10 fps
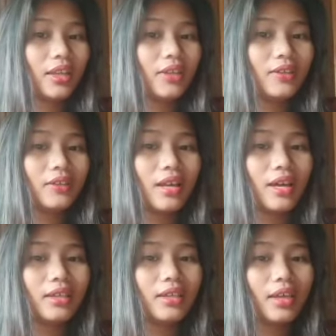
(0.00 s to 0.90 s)
Thank you
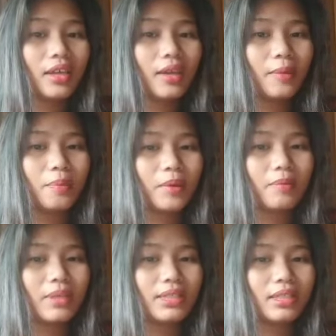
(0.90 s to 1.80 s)
lagi. Pag
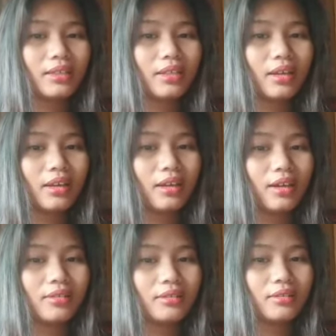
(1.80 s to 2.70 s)
minsan na
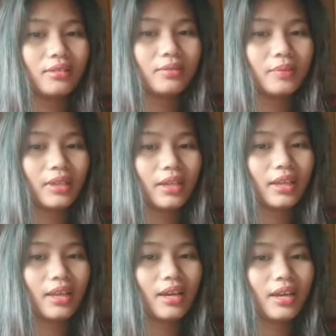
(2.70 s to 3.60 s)
ano, may
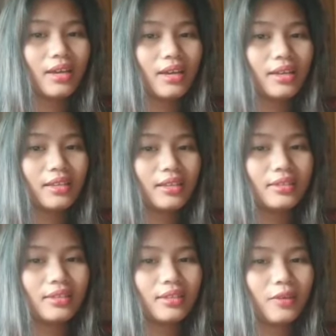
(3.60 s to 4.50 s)
kailangan,
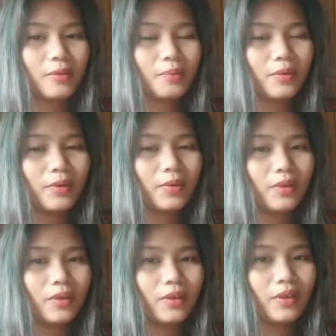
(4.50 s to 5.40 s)
nandyan ka
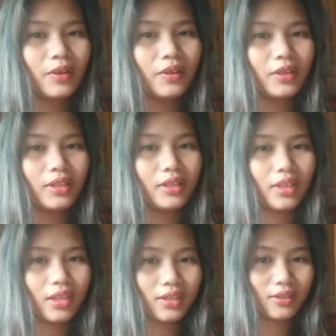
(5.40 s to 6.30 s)
po.
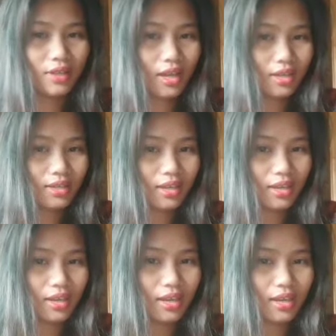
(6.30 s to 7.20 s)
Thank you
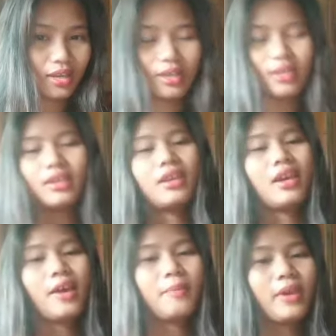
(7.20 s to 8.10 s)
lagi.
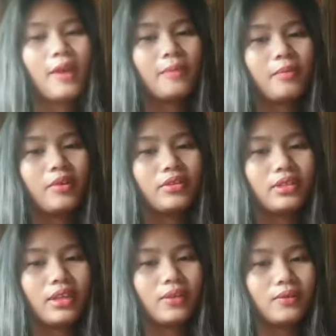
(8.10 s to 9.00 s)
Happy, happy
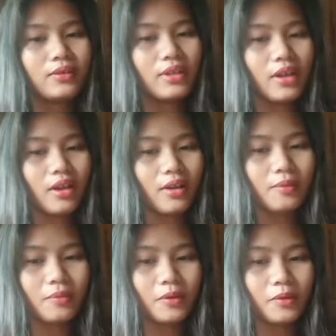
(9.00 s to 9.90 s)
birthday,
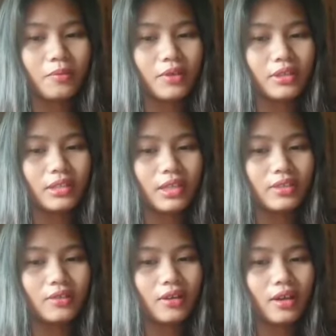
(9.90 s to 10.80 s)
Kuya. More birthday
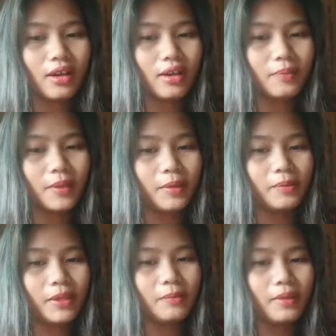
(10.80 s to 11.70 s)
to come.
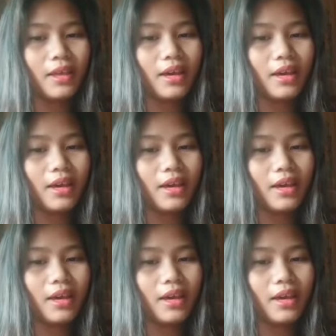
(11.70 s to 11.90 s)
Love, love,